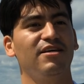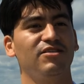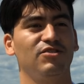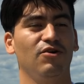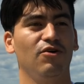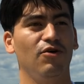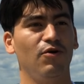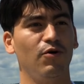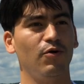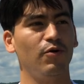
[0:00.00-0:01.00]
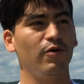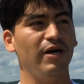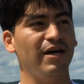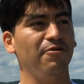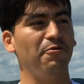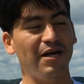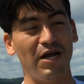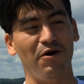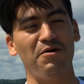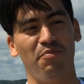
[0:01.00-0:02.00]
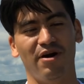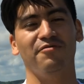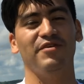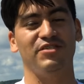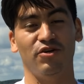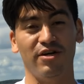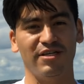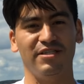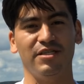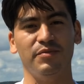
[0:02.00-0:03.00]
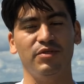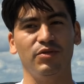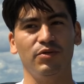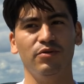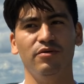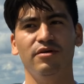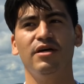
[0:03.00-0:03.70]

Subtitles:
So, and right now I'm part of the soccer team too,